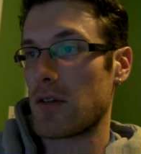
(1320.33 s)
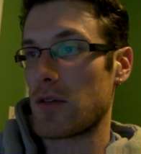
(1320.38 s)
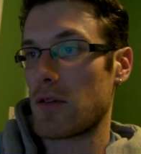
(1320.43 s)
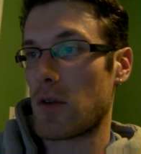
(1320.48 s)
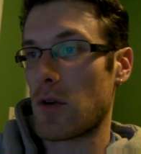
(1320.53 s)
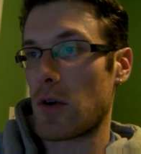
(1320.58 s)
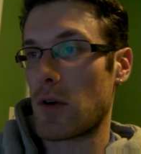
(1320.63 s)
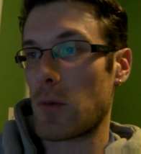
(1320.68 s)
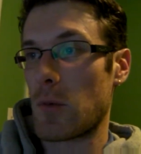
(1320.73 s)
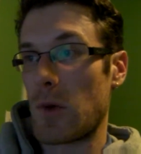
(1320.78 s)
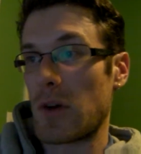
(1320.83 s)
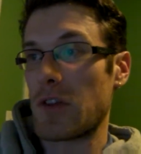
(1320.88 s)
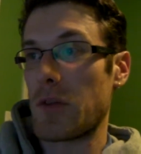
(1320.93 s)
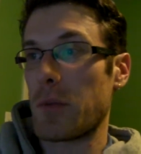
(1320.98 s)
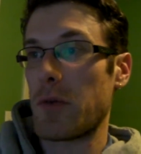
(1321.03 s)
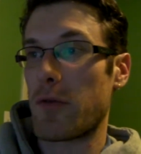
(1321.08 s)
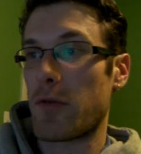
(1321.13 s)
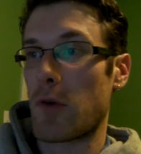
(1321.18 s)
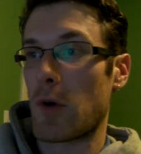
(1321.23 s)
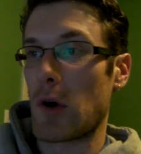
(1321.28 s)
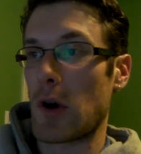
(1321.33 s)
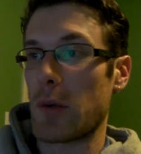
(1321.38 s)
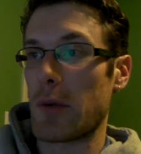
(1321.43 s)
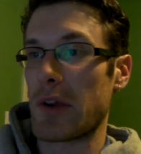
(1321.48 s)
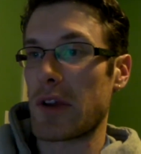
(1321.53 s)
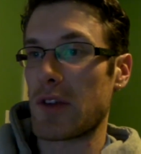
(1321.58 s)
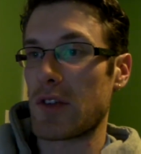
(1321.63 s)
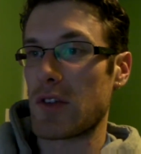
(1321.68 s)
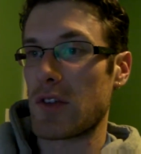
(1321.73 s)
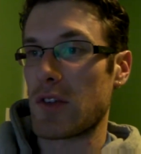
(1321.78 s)
or was before
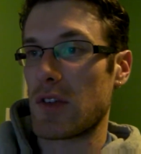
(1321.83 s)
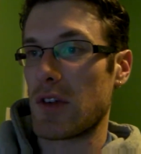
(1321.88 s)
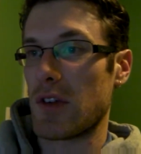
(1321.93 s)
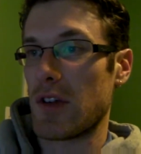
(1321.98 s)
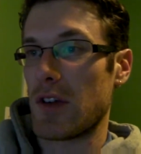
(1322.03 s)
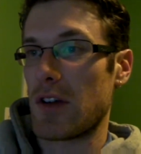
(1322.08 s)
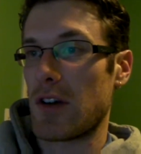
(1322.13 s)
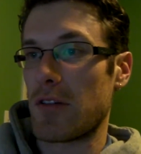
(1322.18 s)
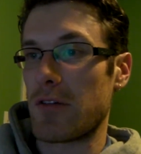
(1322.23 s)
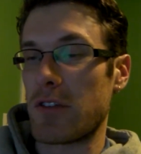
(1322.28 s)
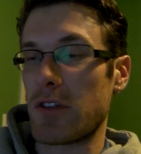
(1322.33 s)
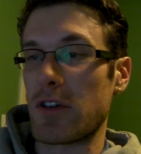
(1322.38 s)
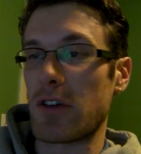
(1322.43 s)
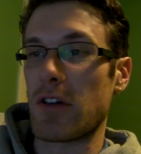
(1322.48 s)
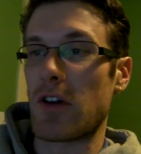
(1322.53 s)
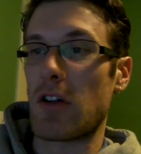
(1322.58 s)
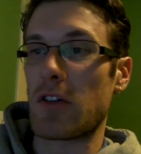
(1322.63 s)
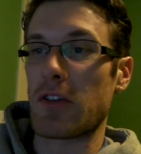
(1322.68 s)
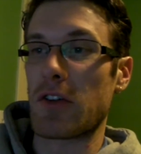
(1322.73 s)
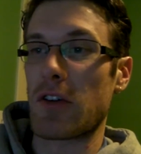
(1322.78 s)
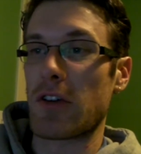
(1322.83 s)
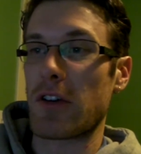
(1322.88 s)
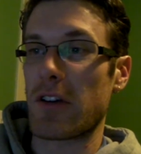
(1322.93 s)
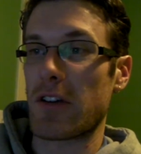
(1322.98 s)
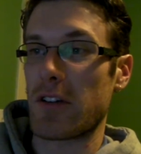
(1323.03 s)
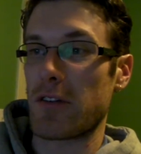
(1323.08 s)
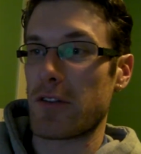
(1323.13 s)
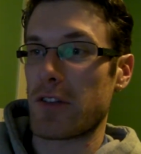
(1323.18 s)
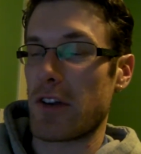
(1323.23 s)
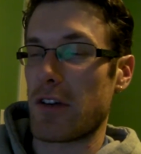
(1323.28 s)
because of the
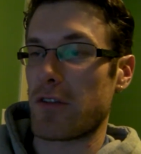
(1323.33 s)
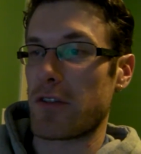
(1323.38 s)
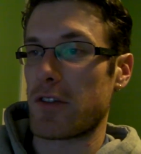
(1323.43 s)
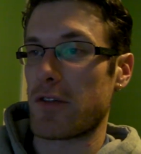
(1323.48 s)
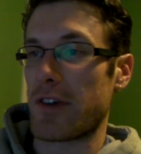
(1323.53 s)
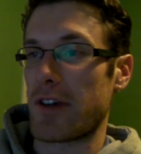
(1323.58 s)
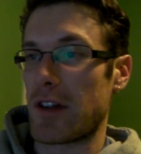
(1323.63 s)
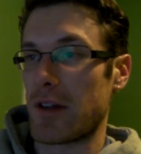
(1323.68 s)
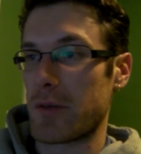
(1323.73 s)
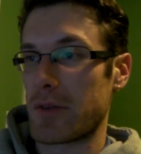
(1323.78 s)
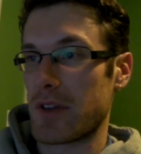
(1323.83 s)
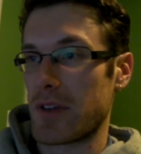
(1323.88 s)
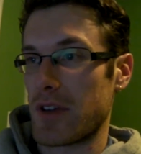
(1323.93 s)
alternatives I've developed.